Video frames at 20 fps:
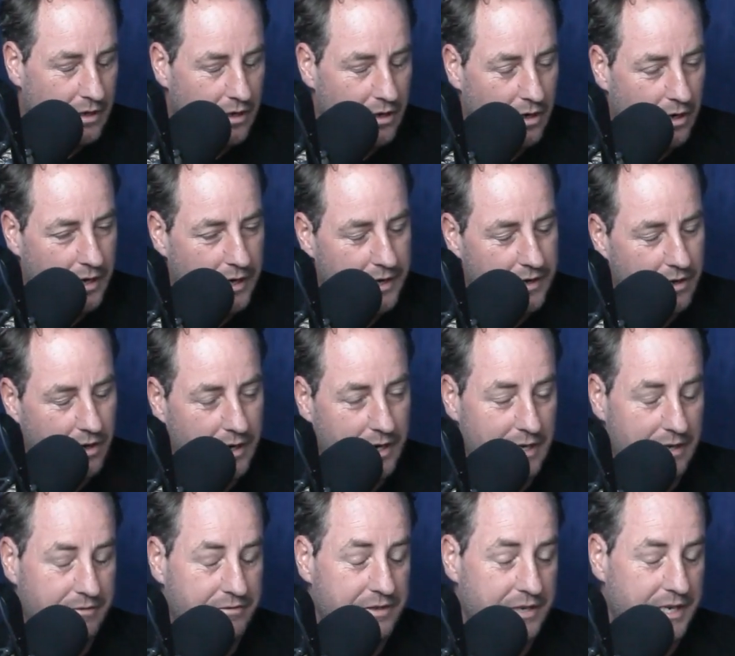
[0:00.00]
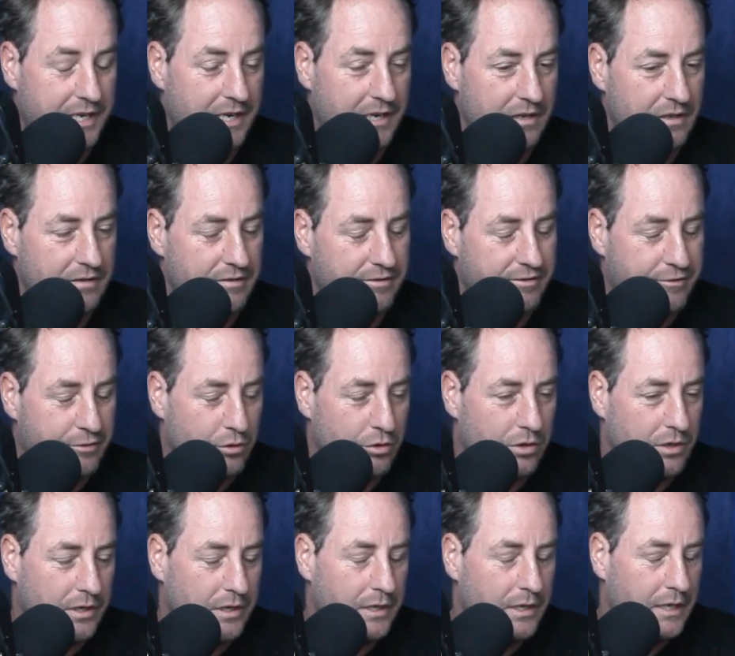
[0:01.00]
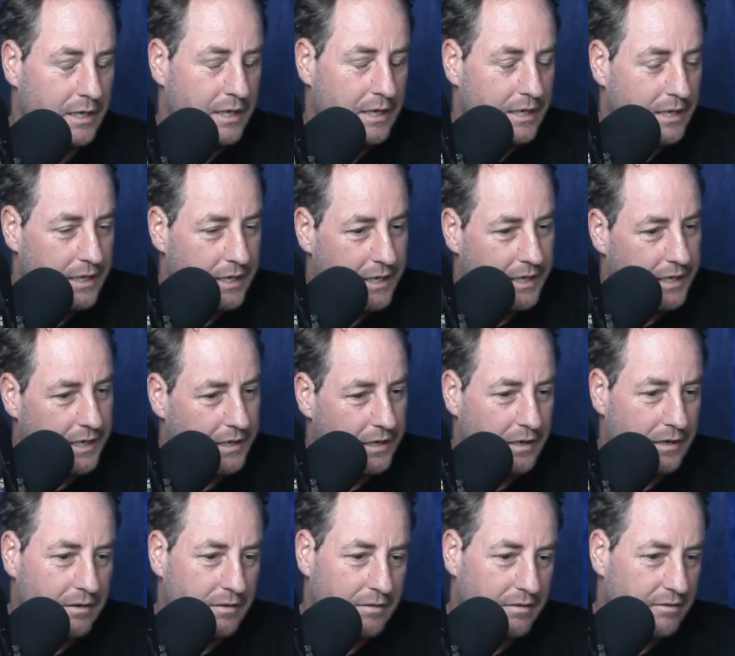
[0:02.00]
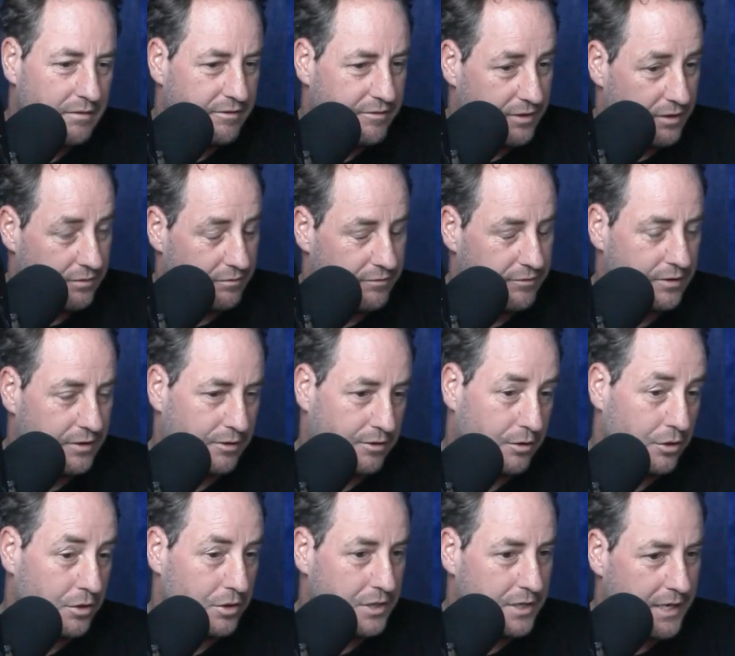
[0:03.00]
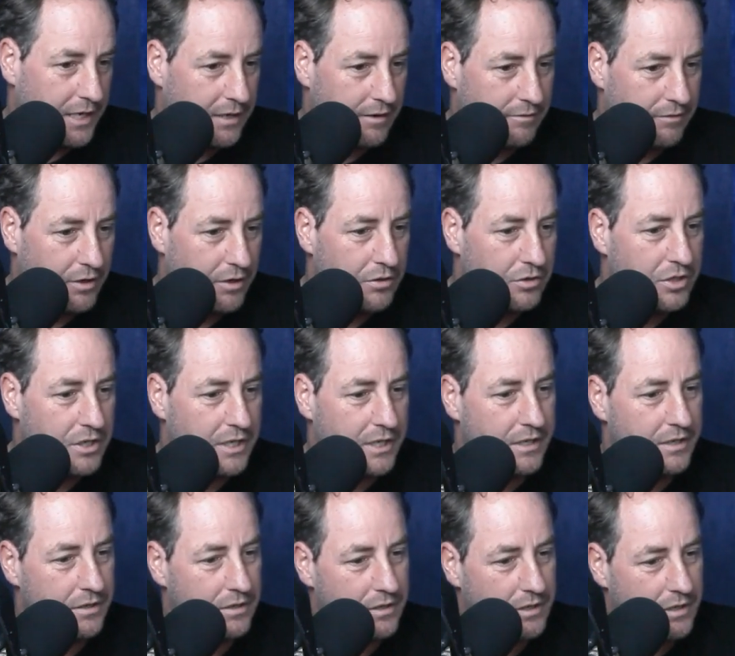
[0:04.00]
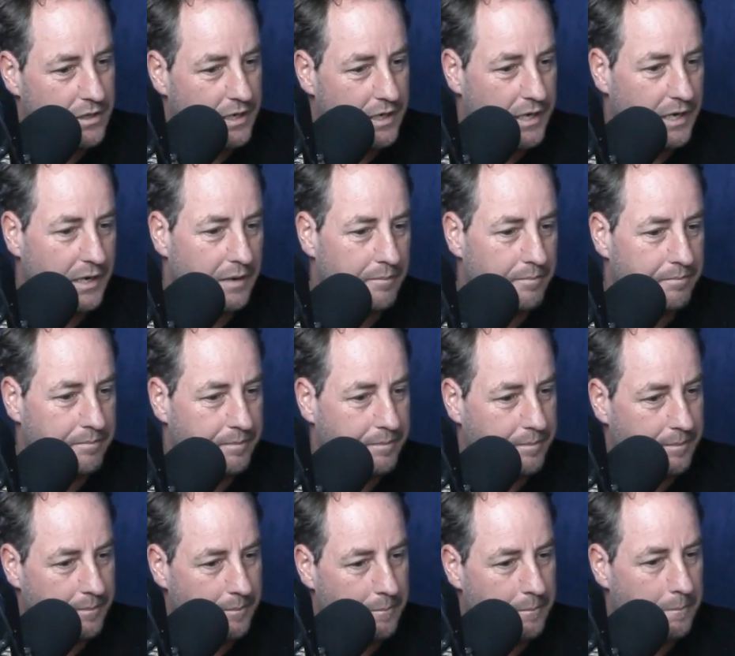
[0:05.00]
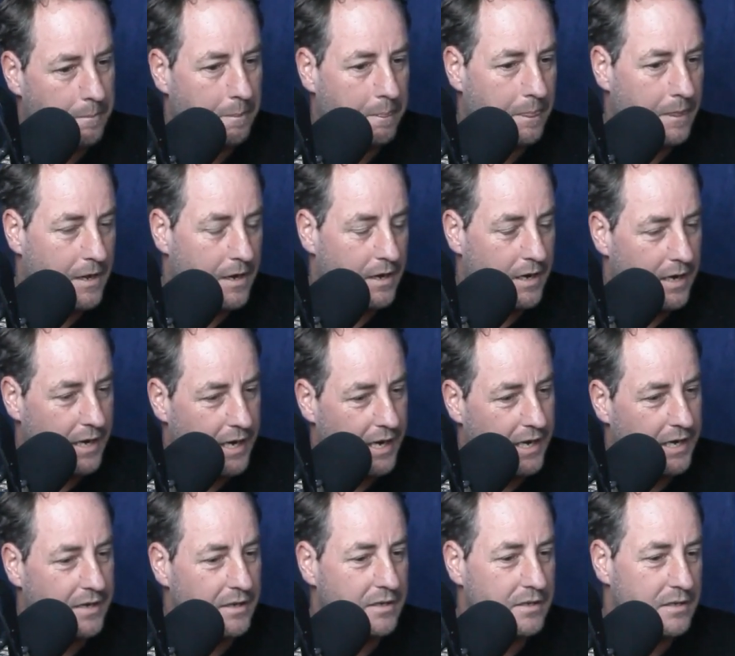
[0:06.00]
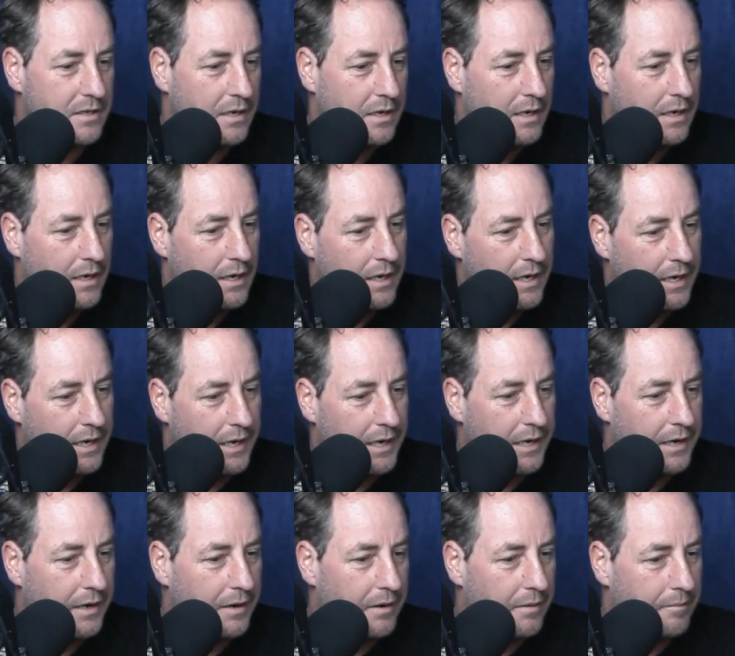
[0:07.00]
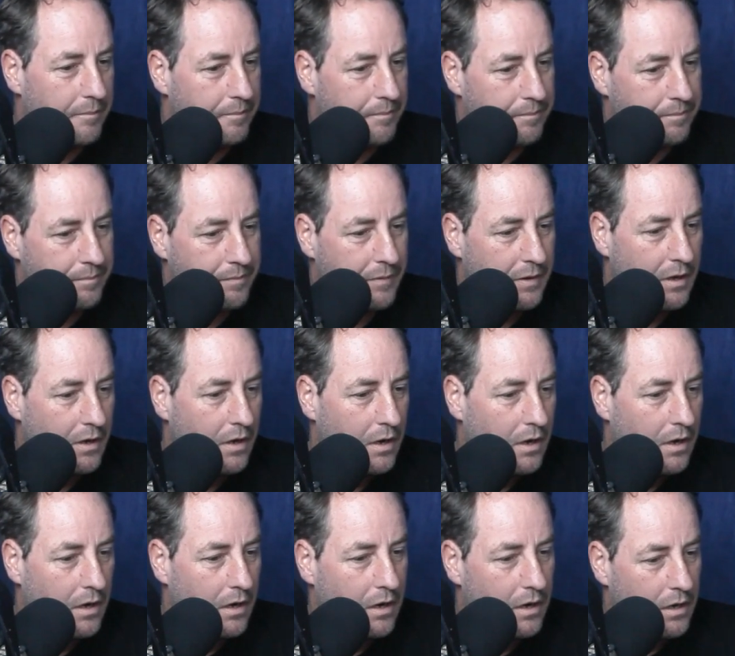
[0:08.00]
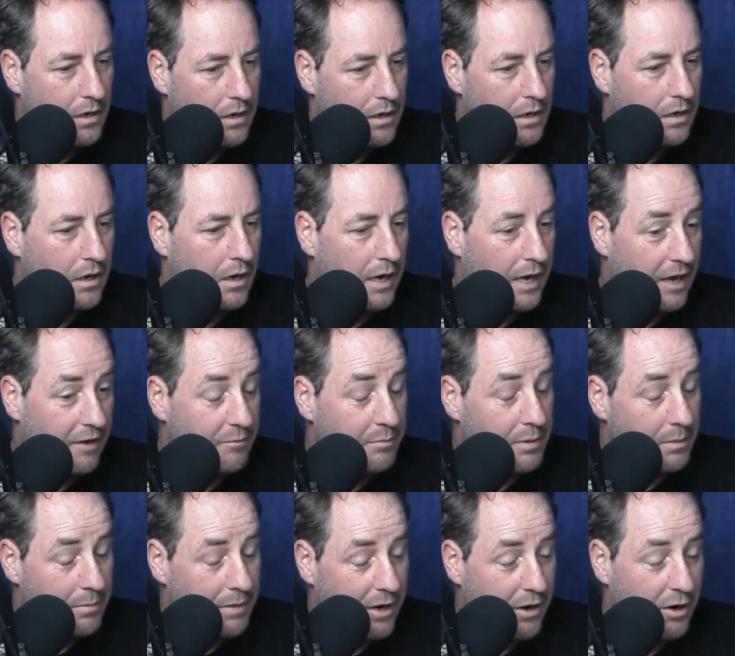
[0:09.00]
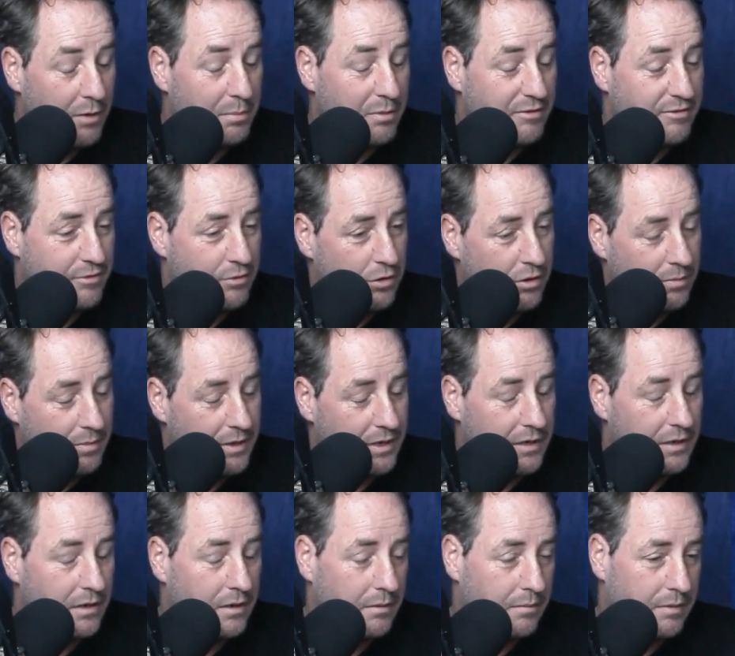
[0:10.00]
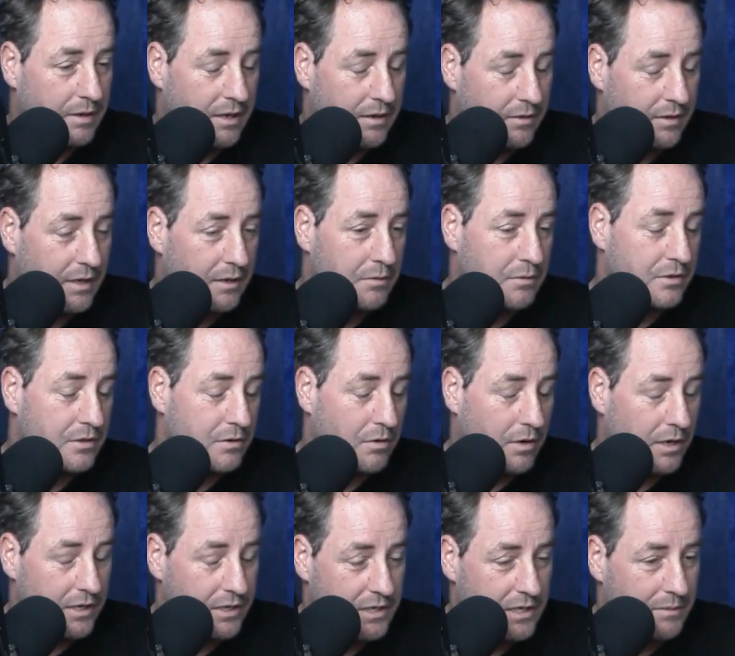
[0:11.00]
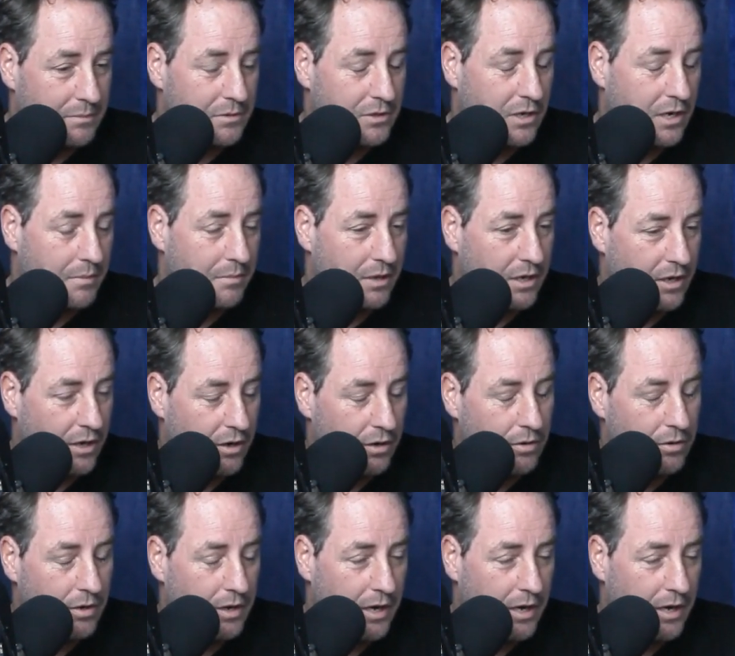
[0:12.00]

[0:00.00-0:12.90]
I lived in England for 13 of those years, and I have been married before, but that was quite some time ago.